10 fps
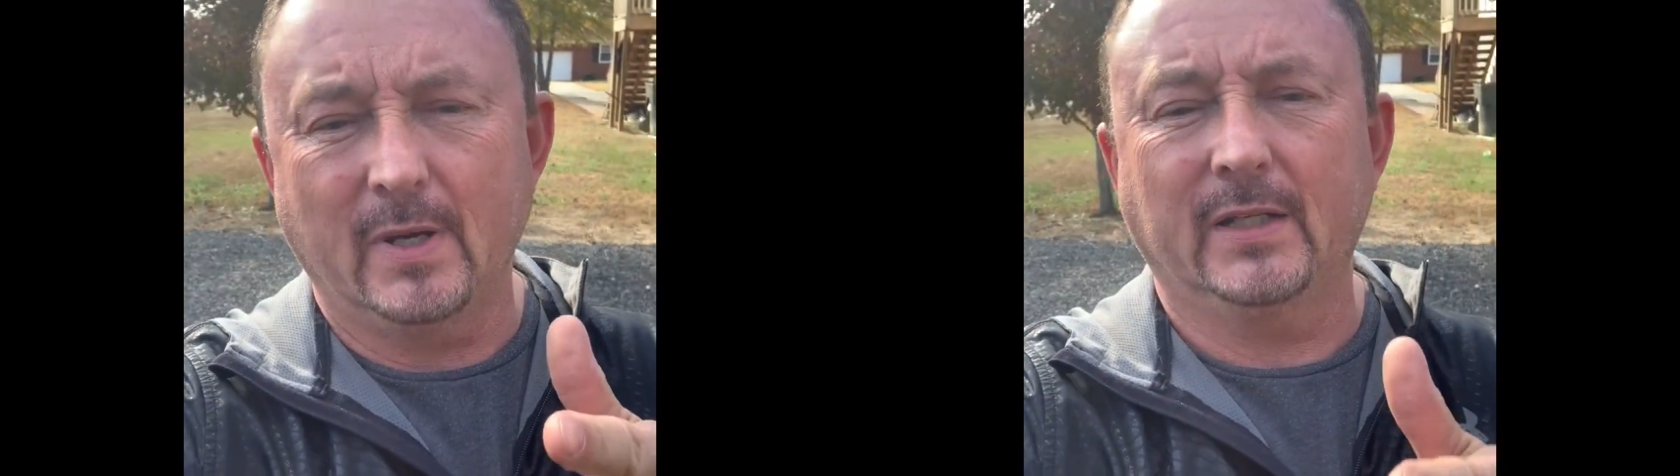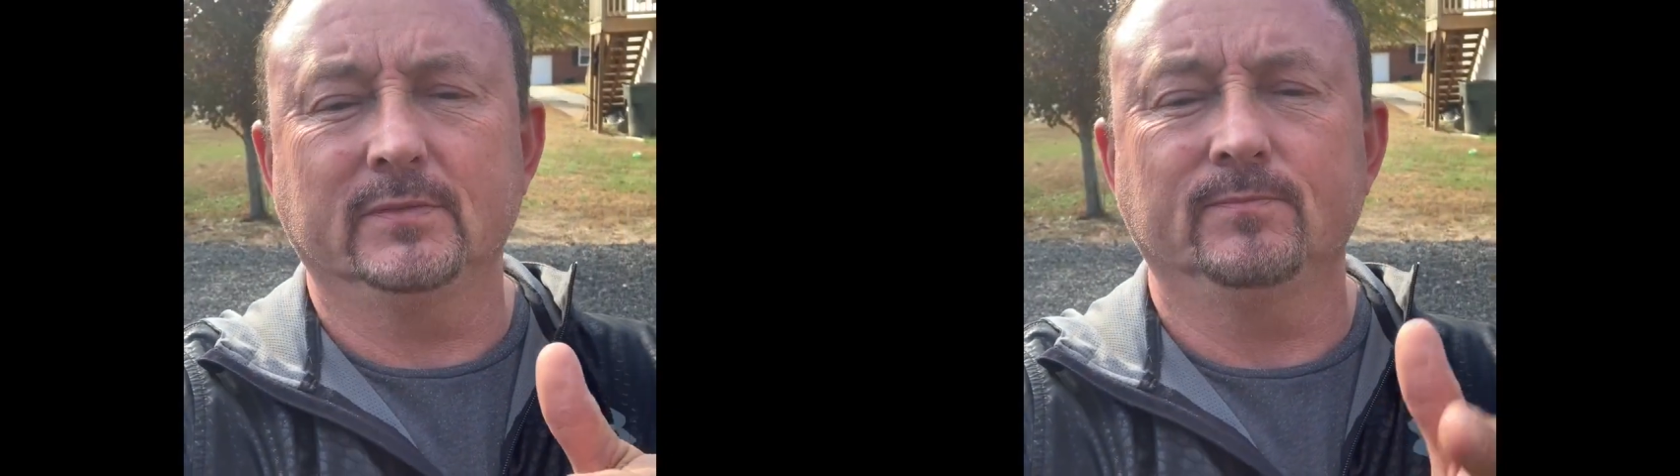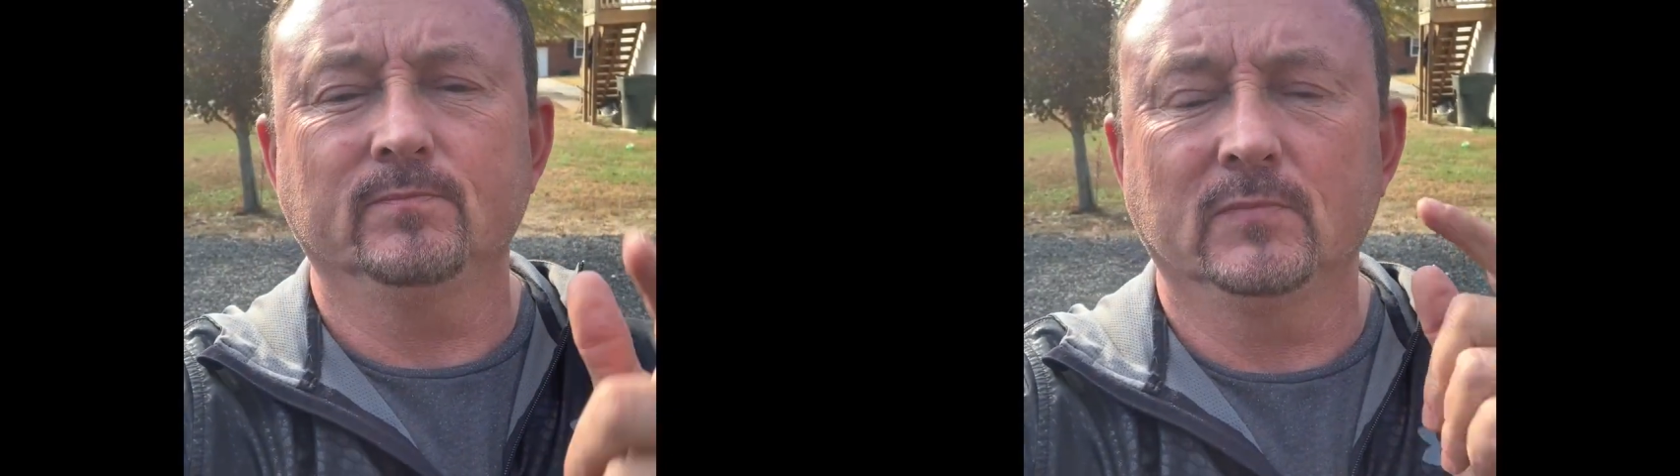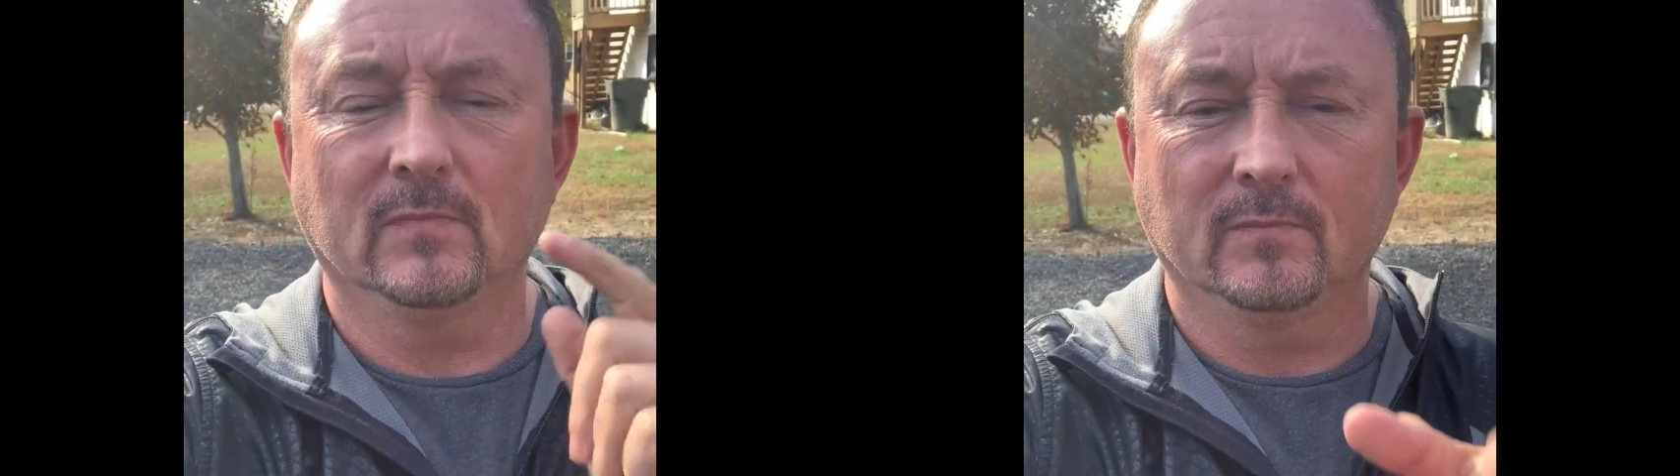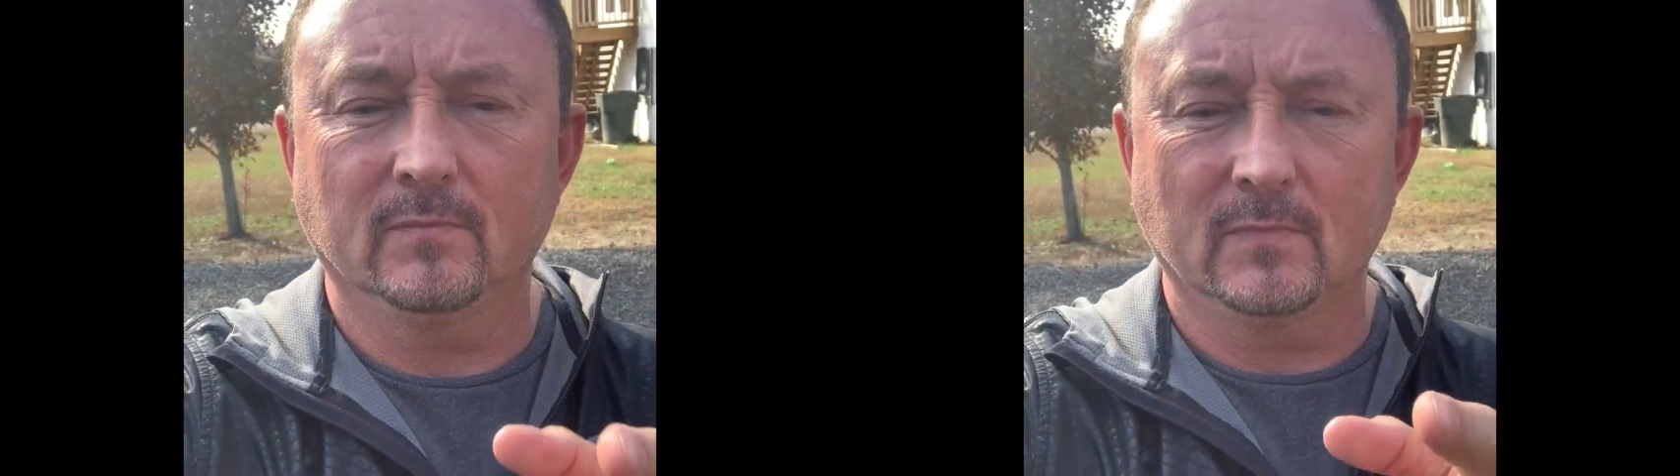button.
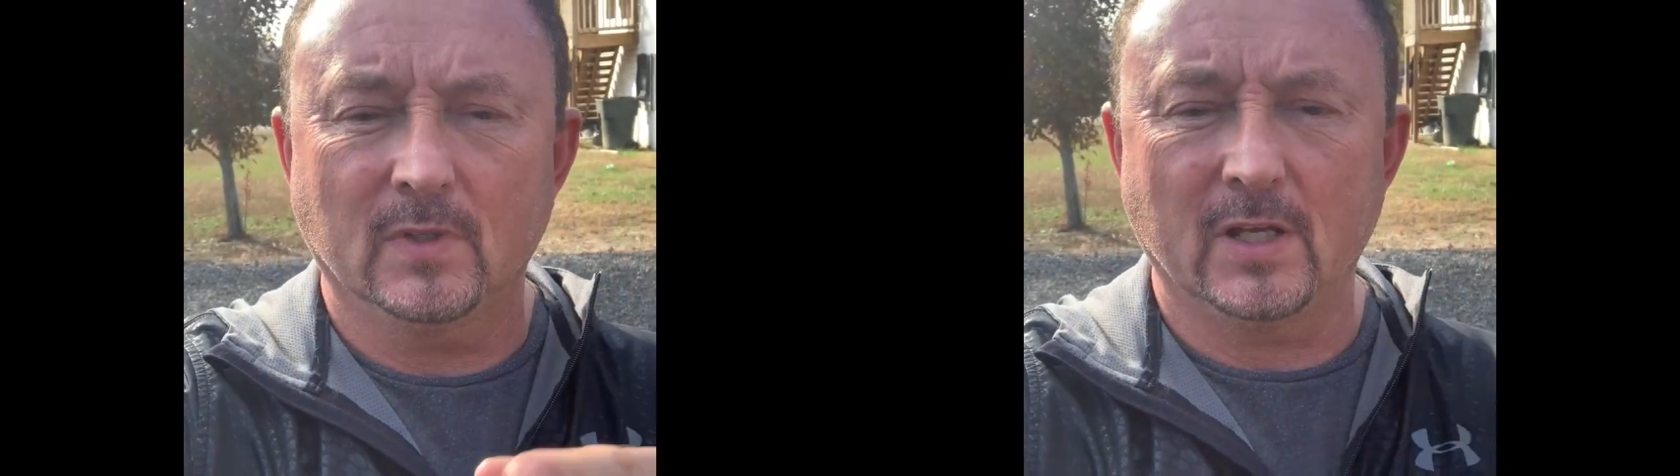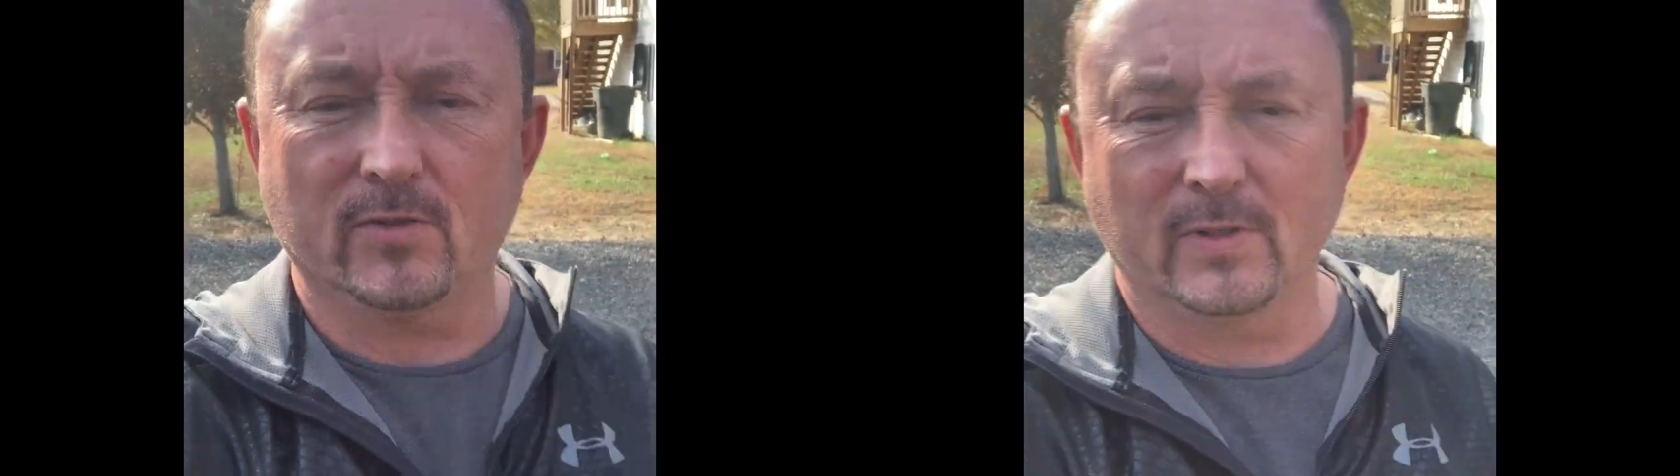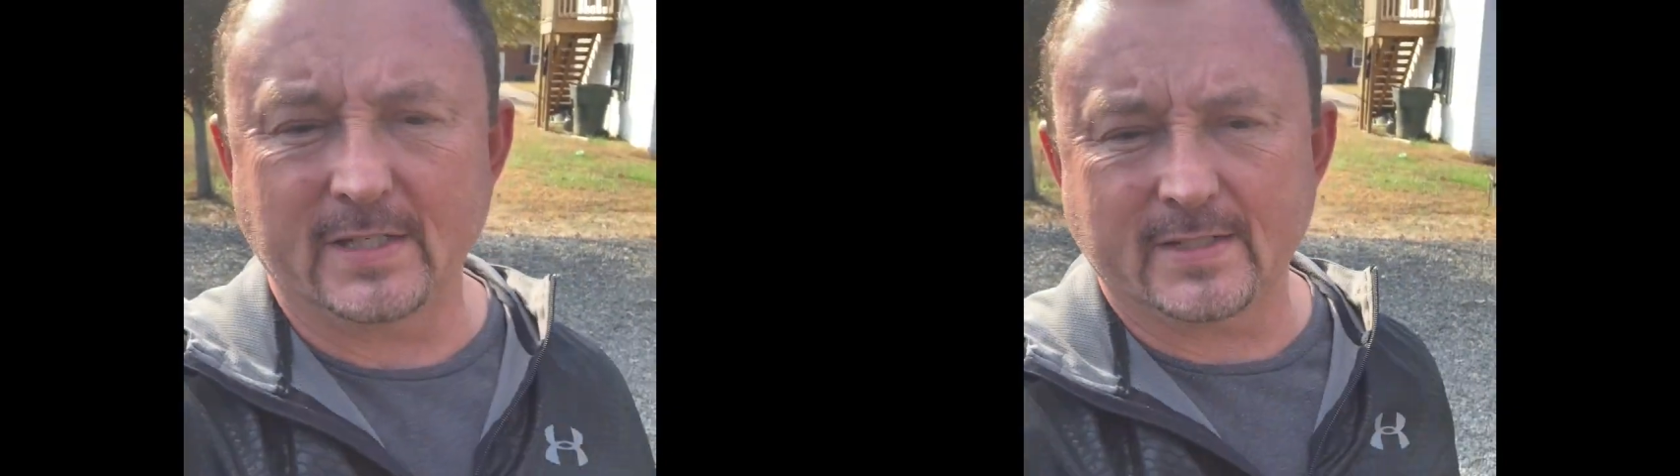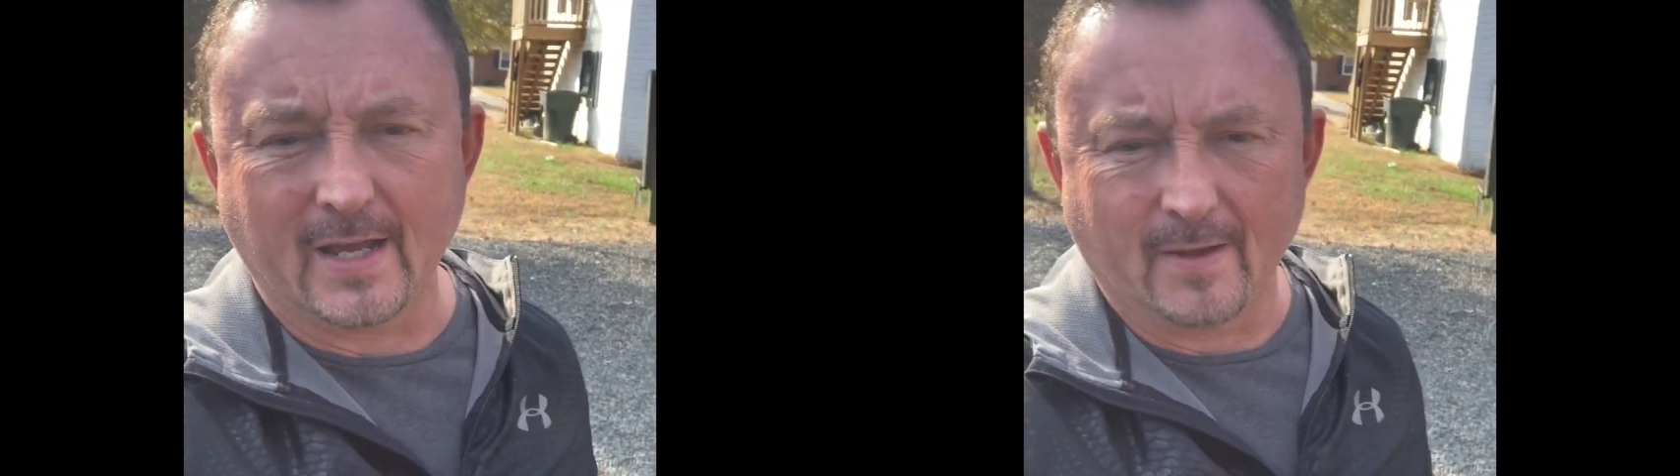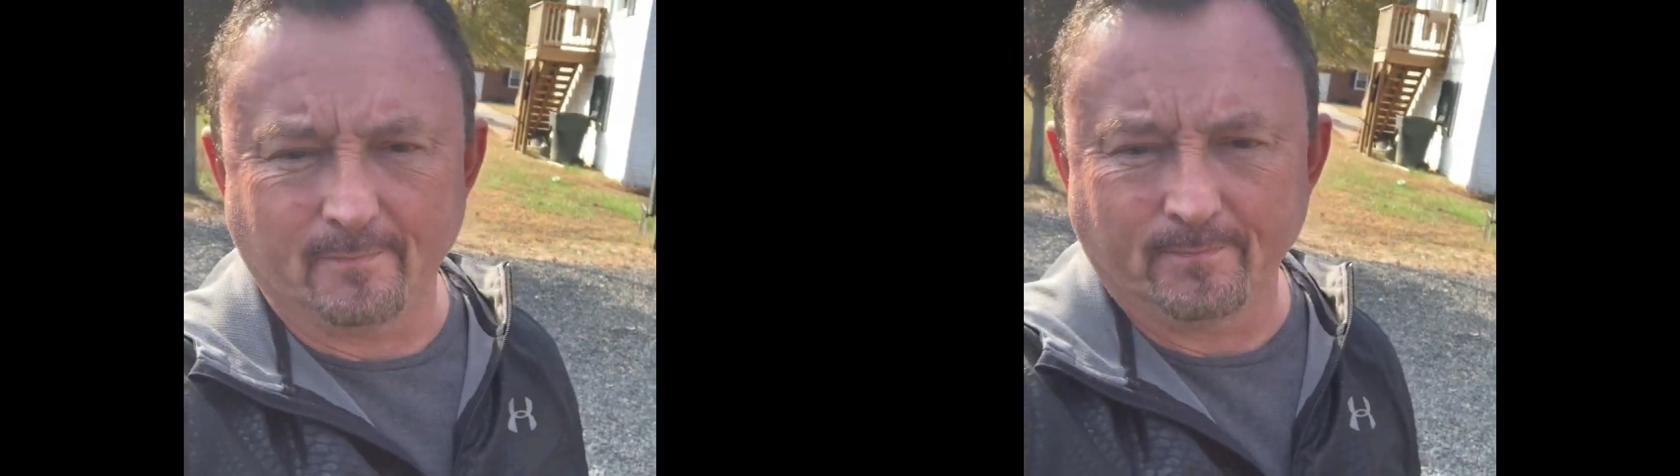Until next
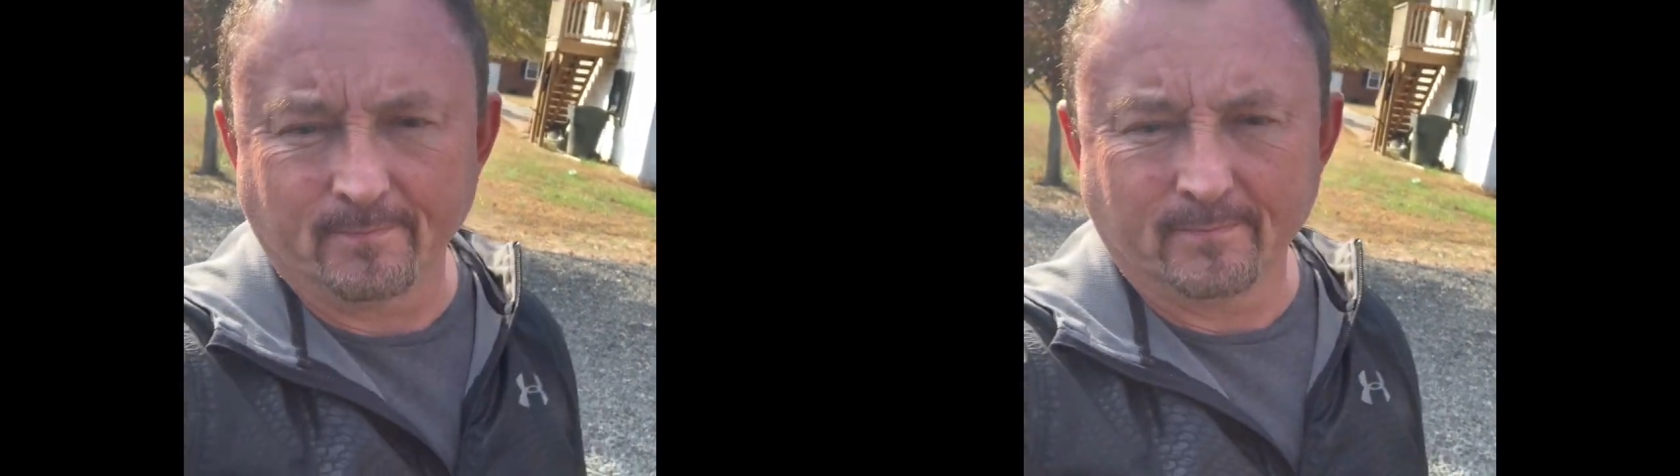time.